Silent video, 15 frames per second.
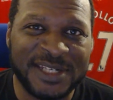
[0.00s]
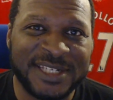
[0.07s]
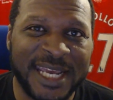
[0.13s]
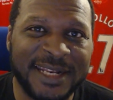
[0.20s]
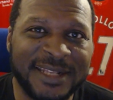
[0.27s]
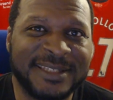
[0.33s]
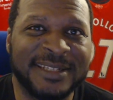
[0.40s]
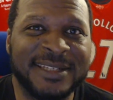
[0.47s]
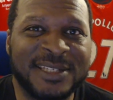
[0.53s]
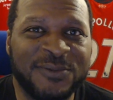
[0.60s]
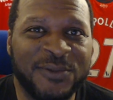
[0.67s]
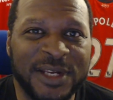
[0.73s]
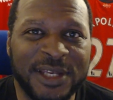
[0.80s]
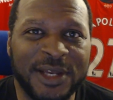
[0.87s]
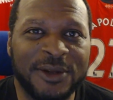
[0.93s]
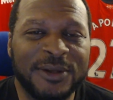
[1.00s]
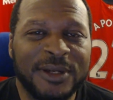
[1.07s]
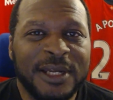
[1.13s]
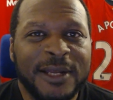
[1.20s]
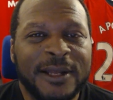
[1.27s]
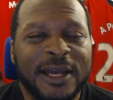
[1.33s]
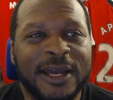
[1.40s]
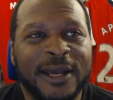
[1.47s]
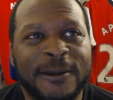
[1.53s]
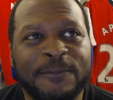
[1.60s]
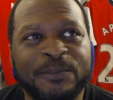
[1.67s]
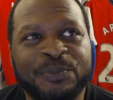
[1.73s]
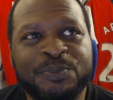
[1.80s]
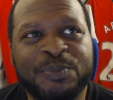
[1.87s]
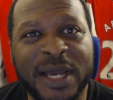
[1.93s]
editing this video.
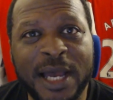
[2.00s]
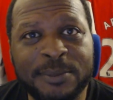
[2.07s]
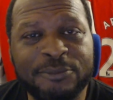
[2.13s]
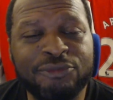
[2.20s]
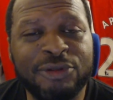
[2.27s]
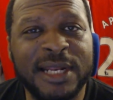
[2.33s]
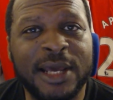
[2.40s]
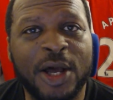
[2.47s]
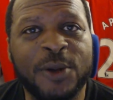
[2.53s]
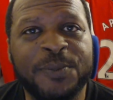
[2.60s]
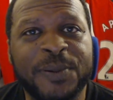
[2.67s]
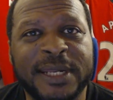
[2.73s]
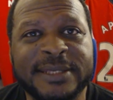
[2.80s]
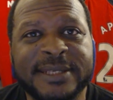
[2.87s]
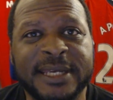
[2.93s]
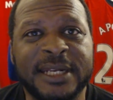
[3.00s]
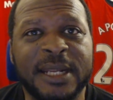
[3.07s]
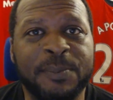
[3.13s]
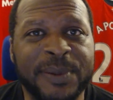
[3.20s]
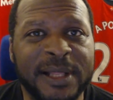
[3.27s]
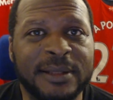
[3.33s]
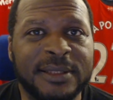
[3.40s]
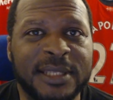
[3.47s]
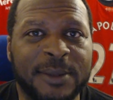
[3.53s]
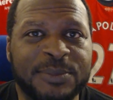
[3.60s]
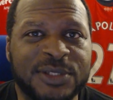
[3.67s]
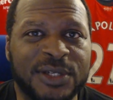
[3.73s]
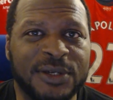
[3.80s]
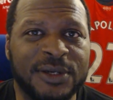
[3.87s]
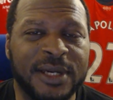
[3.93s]
But I'm really hoping it's going to build up
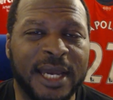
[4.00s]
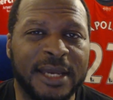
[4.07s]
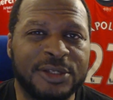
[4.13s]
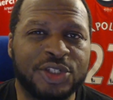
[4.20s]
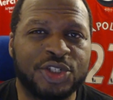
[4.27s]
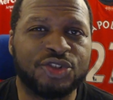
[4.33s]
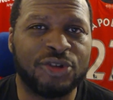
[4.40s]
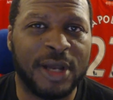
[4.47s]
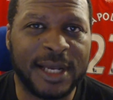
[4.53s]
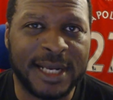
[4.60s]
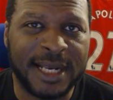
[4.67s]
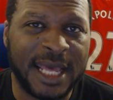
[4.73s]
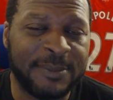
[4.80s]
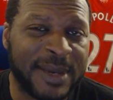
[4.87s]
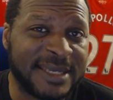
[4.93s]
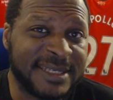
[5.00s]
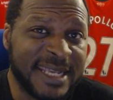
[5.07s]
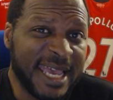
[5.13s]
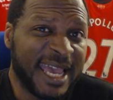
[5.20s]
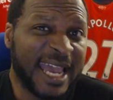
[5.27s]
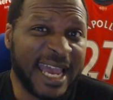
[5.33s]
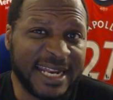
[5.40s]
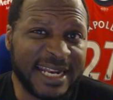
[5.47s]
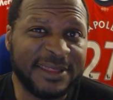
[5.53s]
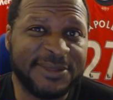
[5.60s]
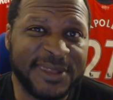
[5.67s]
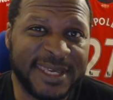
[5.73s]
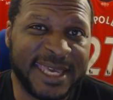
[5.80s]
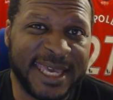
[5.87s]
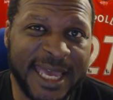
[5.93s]
to a strong climax, and I
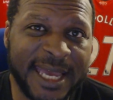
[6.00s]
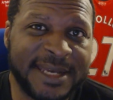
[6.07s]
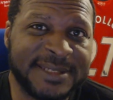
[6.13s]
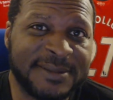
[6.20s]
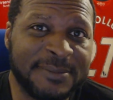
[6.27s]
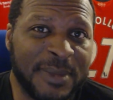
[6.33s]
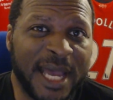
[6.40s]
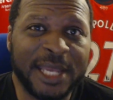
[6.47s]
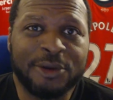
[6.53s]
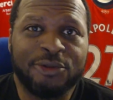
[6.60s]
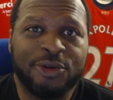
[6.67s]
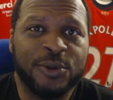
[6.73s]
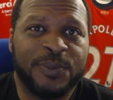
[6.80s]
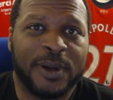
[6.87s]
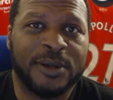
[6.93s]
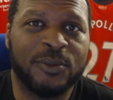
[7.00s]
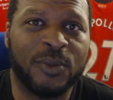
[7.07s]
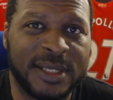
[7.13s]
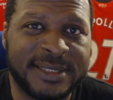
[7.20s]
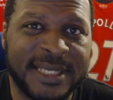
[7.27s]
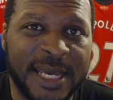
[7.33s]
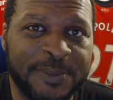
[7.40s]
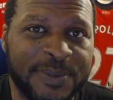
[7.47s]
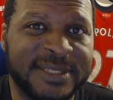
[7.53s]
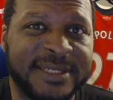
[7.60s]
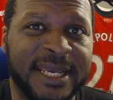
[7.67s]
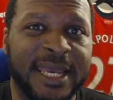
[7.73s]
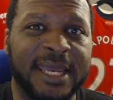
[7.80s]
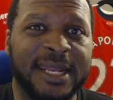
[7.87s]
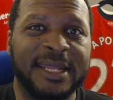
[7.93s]
think it has. My group on WhatsApp is
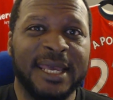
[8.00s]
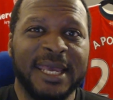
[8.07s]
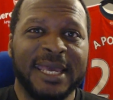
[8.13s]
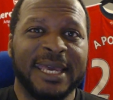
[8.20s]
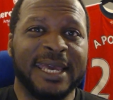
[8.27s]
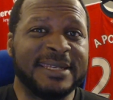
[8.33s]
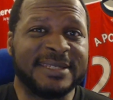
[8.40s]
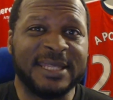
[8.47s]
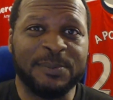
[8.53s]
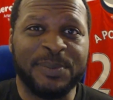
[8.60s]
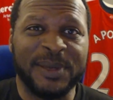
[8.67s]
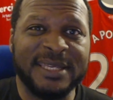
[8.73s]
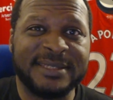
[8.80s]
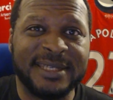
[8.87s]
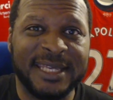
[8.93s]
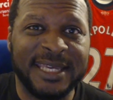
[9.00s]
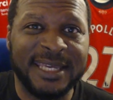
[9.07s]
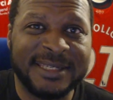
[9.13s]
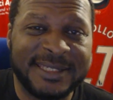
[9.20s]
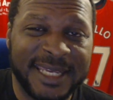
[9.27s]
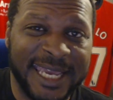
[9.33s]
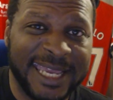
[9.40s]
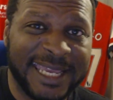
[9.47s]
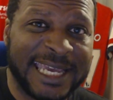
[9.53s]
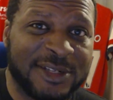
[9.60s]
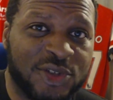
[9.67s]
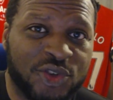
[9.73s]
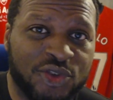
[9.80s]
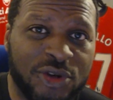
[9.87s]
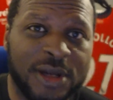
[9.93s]
saying it's the bee's knees. It
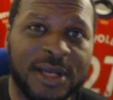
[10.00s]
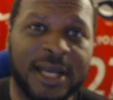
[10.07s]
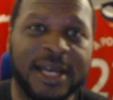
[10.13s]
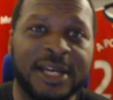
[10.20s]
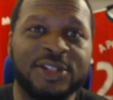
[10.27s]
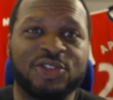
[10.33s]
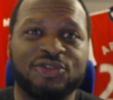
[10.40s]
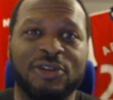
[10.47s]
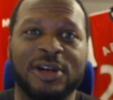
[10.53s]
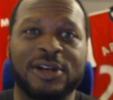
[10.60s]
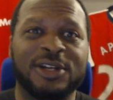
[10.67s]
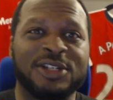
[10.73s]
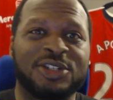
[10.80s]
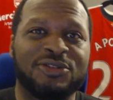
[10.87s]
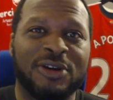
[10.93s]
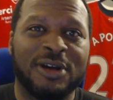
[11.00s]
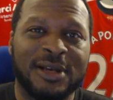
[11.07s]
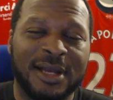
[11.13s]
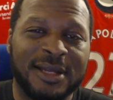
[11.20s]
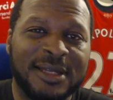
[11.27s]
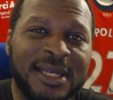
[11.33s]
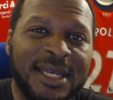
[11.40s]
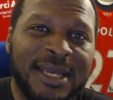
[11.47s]
gets stronger and stronger and stronger.